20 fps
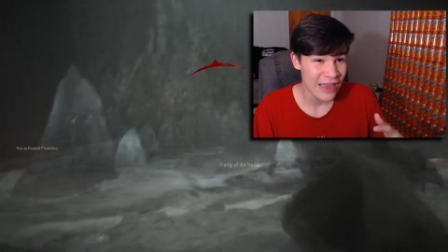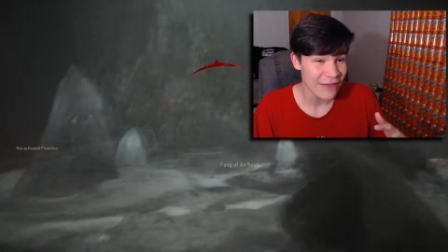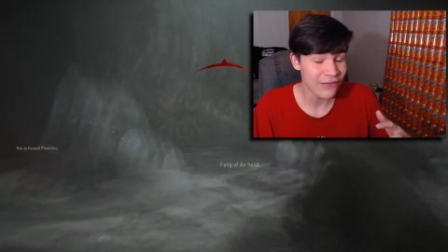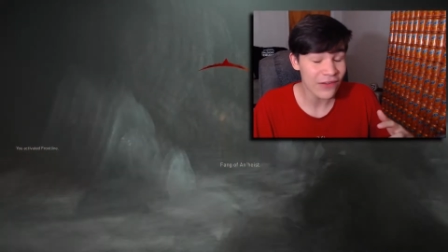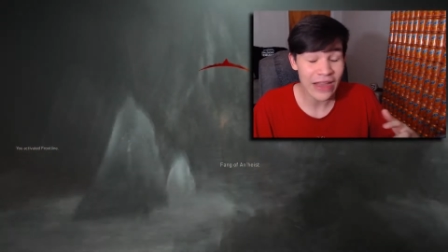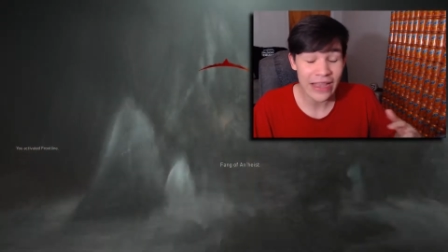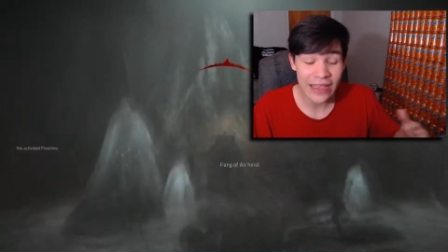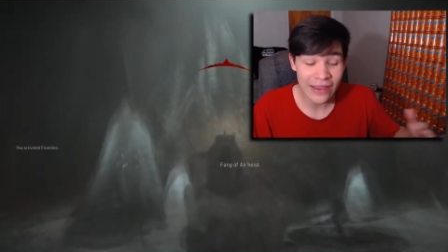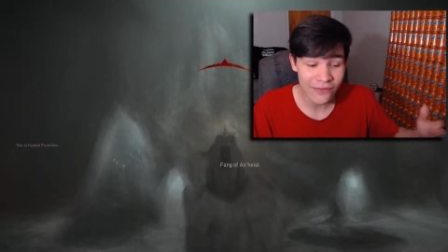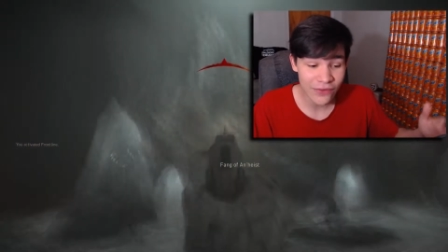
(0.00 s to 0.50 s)

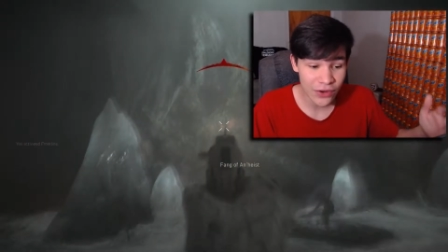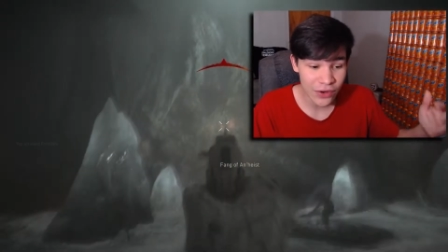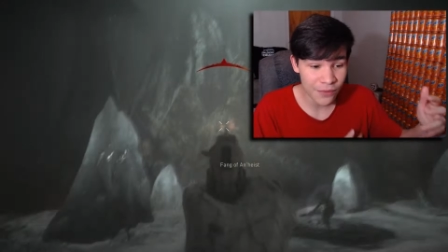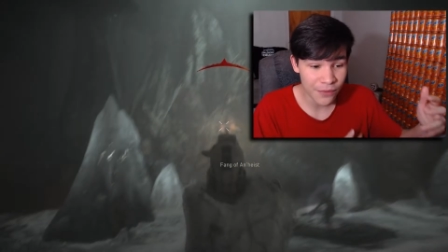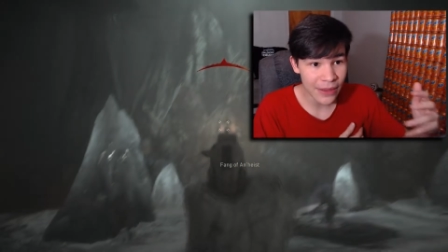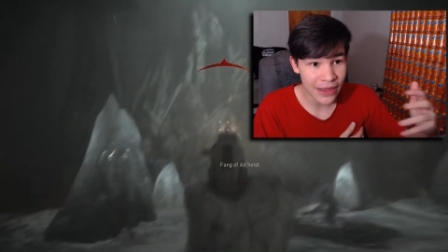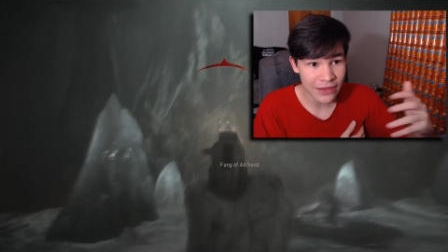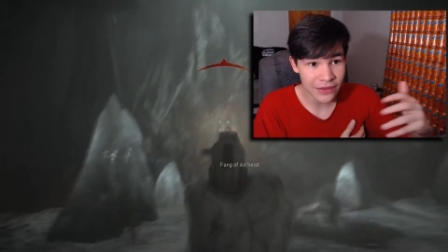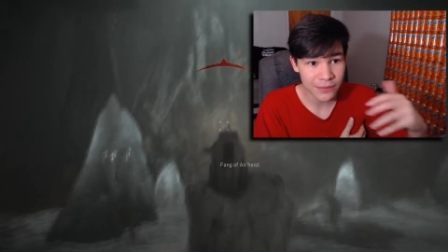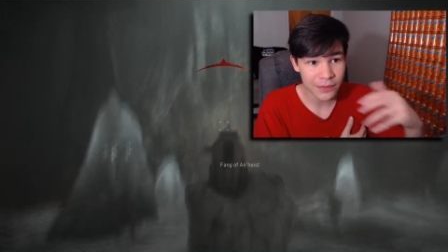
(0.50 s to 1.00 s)
If I ever
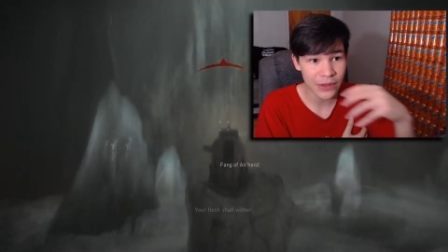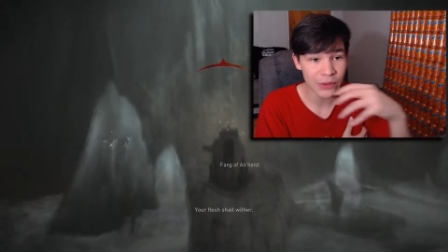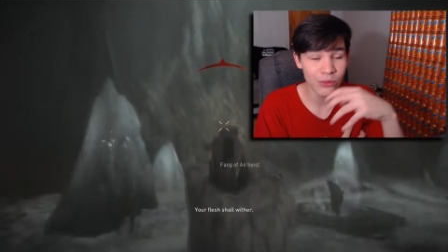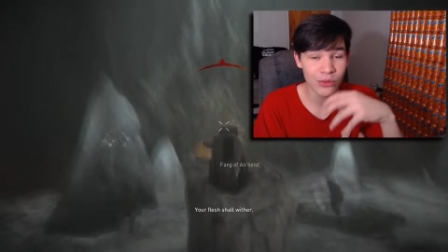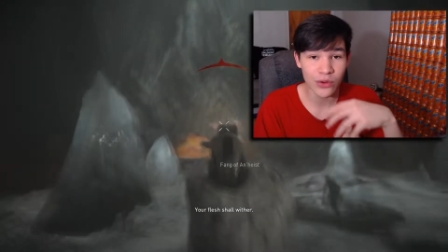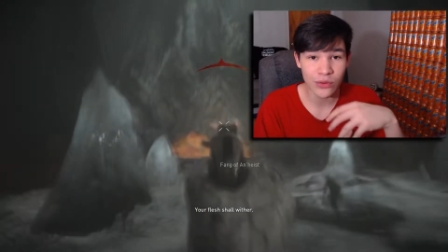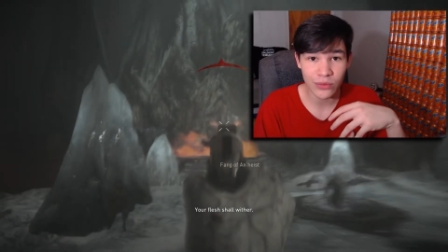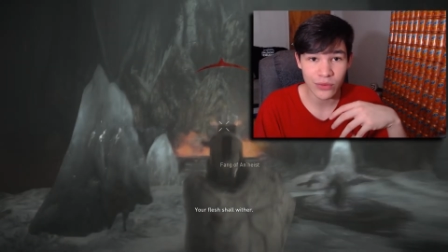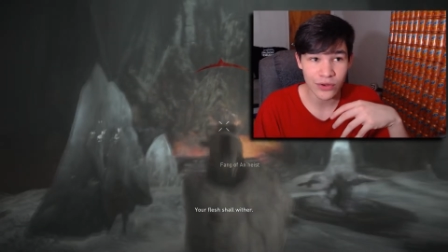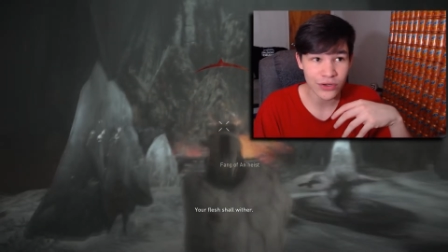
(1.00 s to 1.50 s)
go back to play
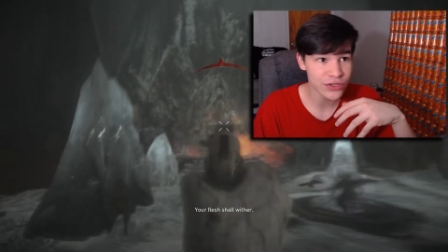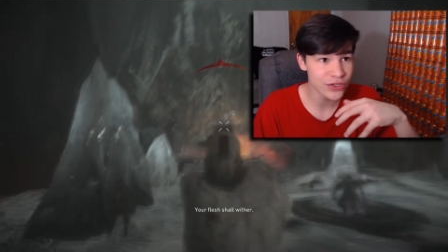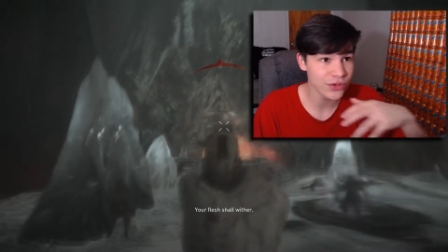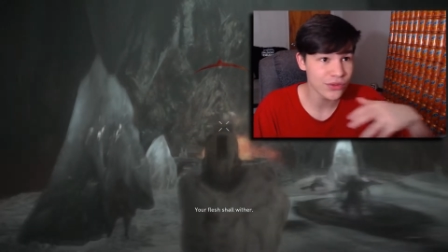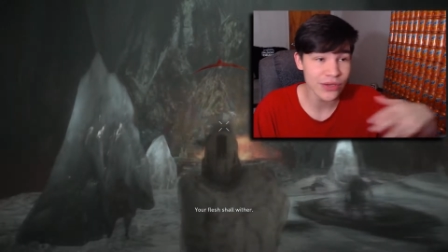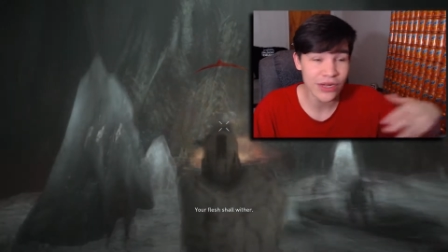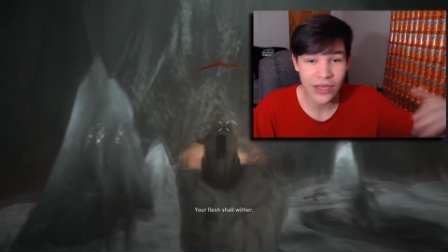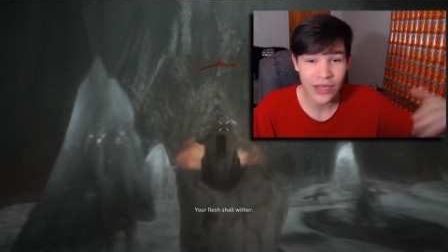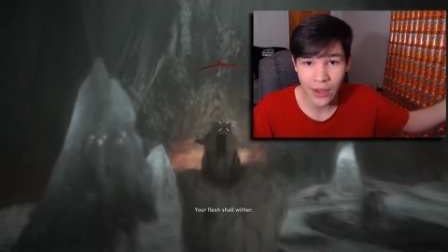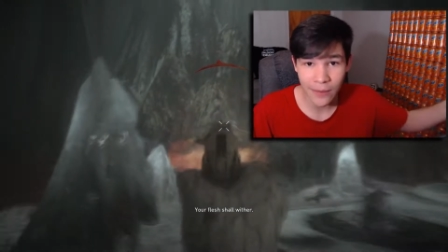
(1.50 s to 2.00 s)
World War
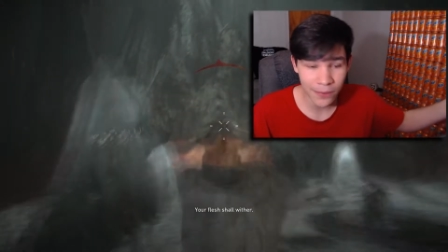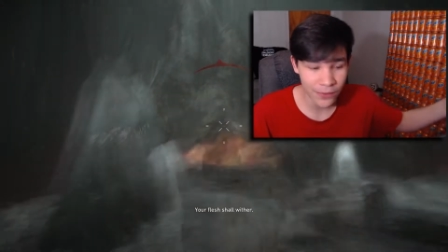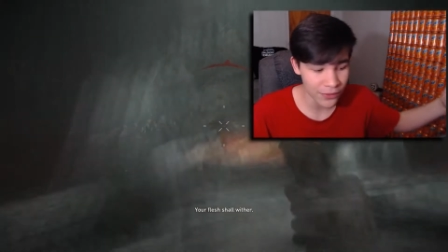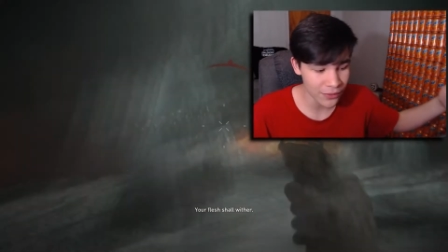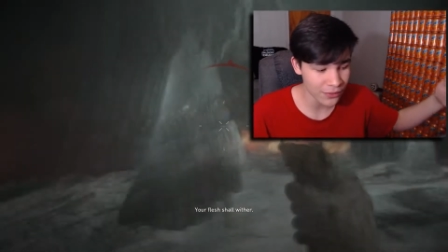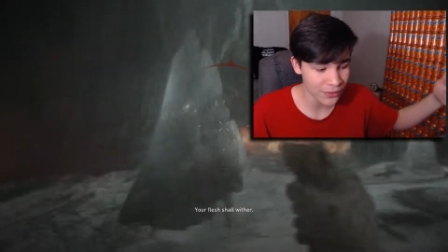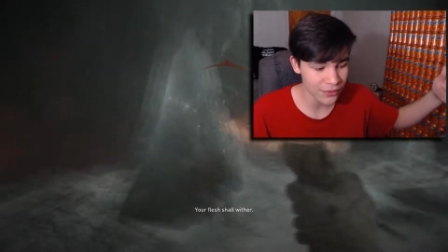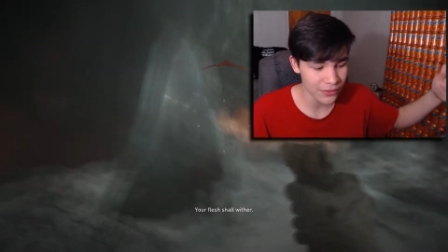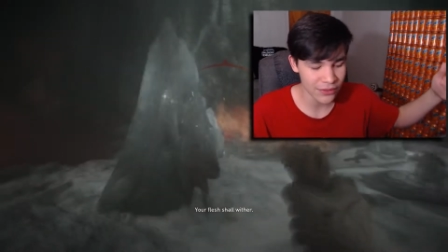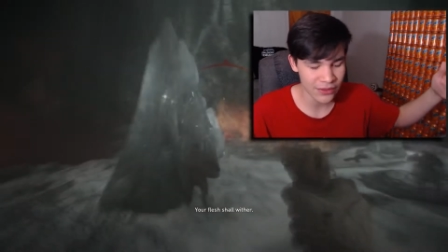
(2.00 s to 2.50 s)
II in a
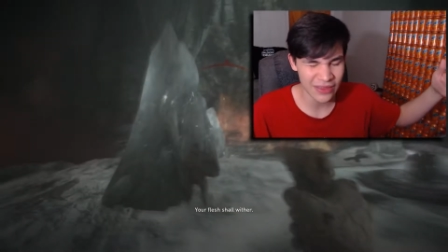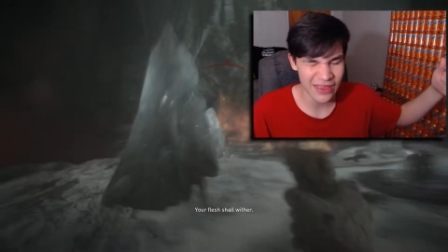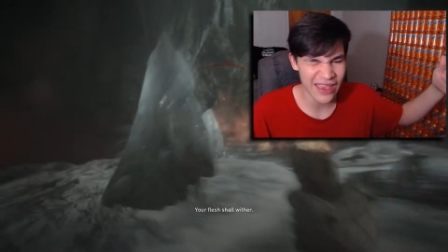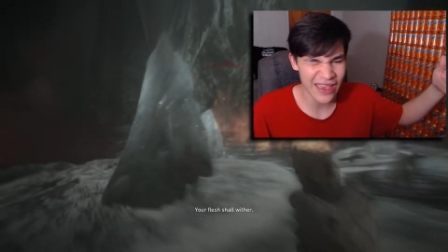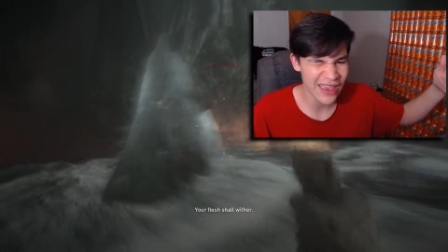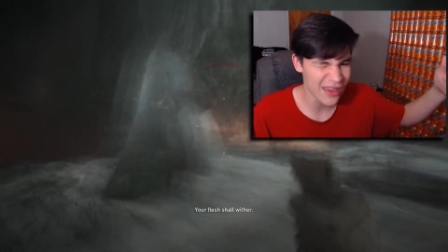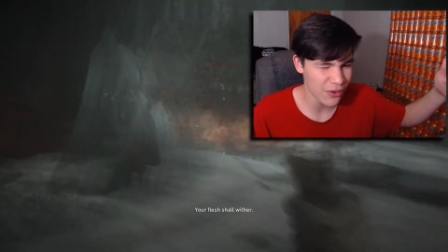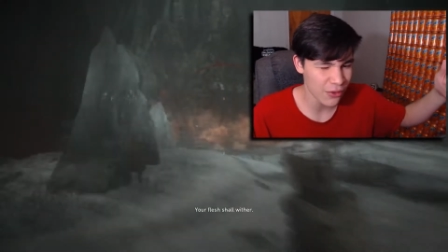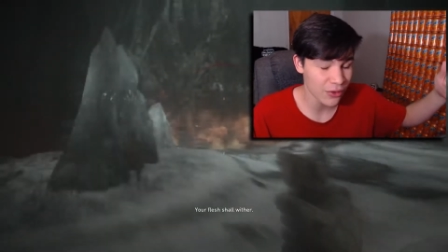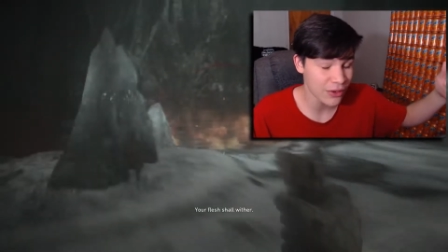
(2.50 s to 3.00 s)
couple
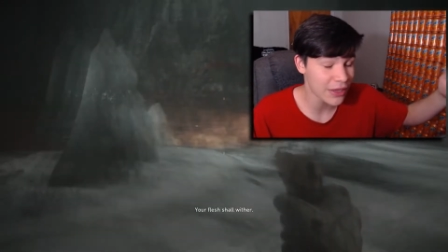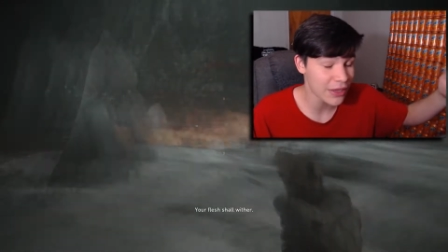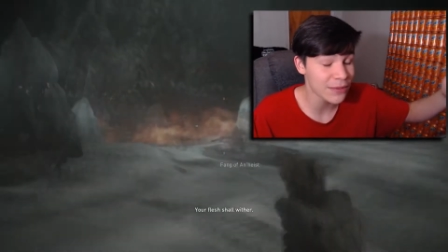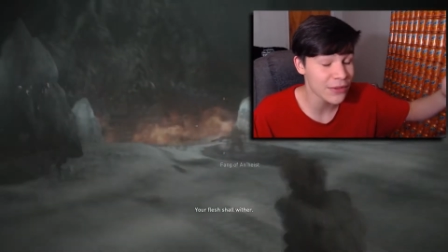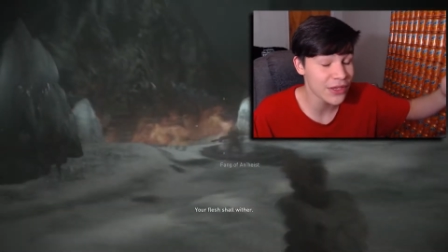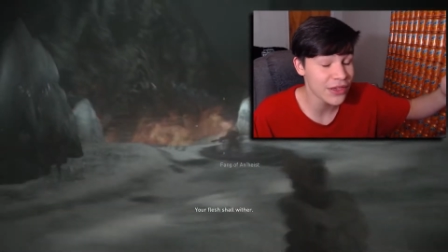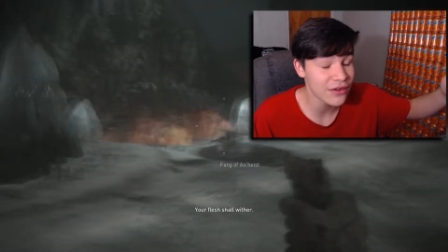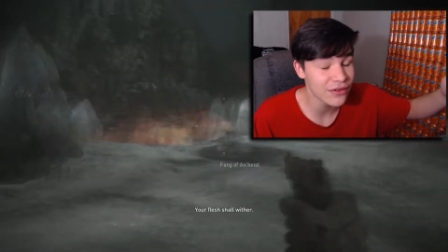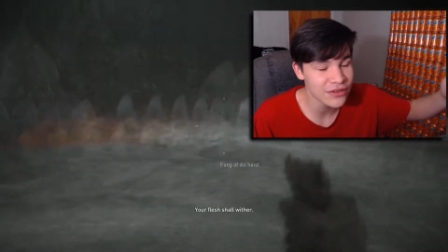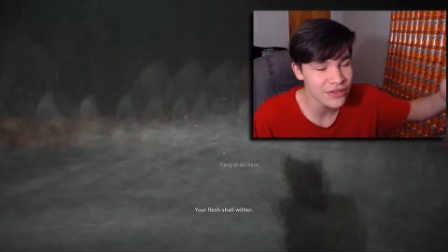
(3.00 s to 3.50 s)

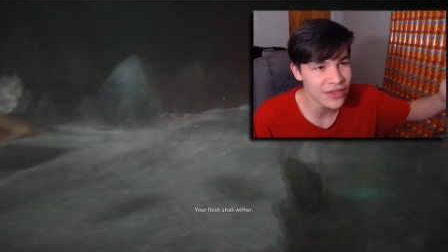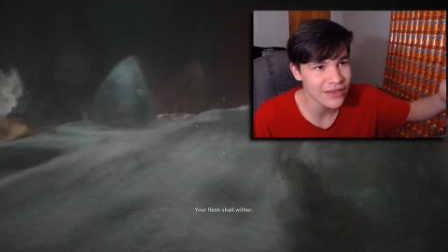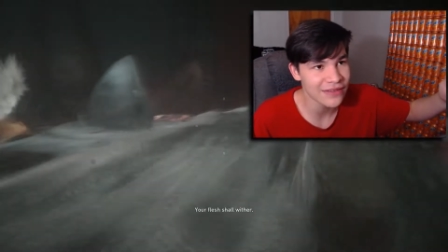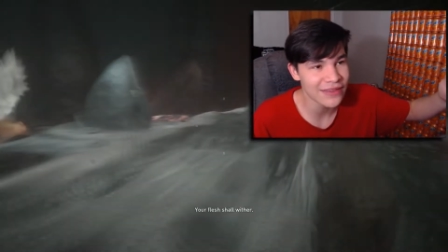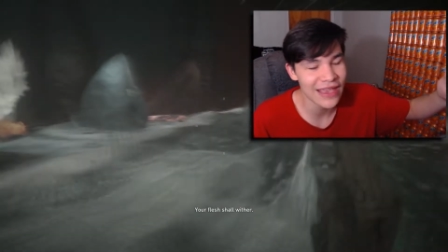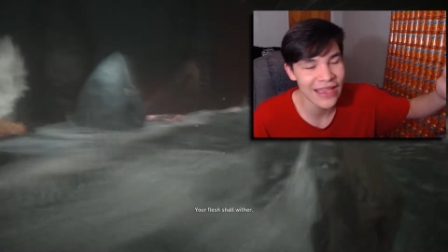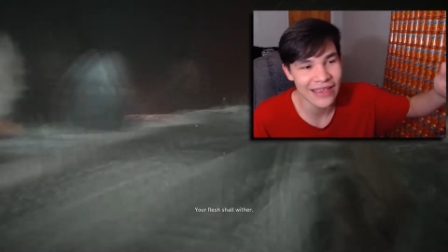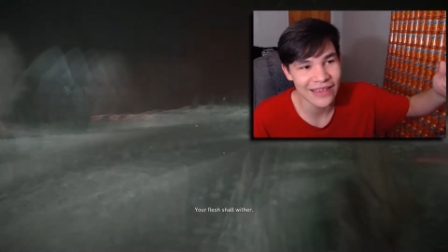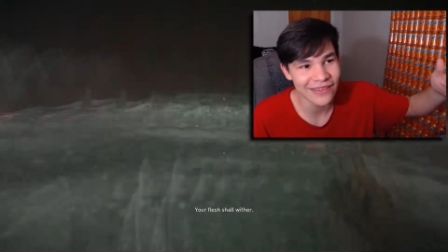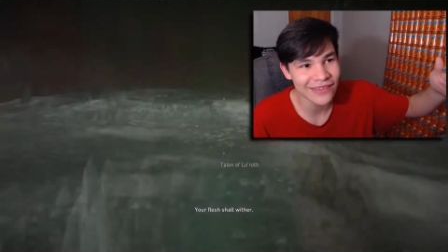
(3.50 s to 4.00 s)
of years,
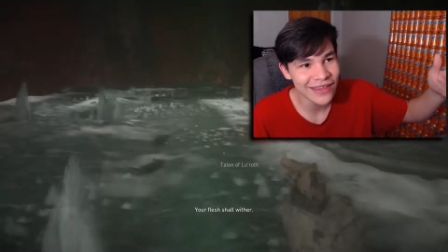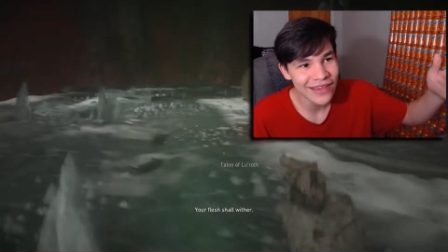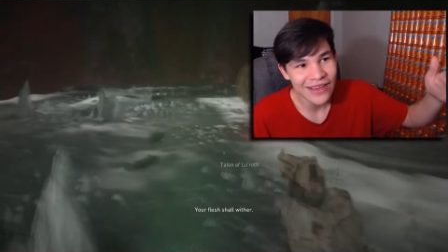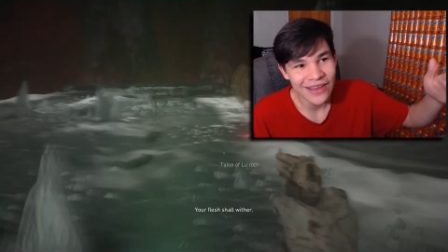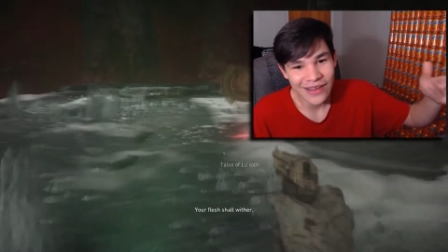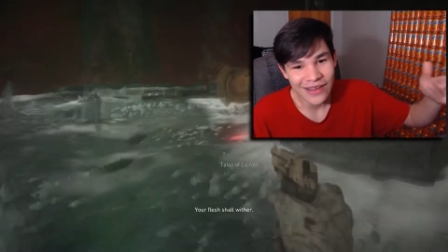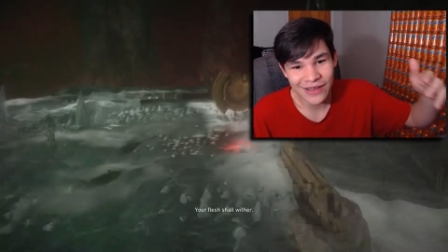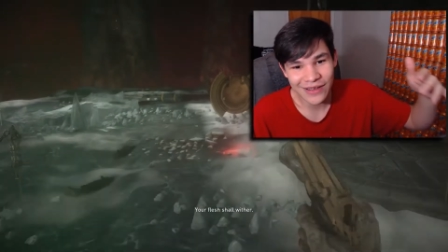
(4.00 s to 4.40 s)
not days,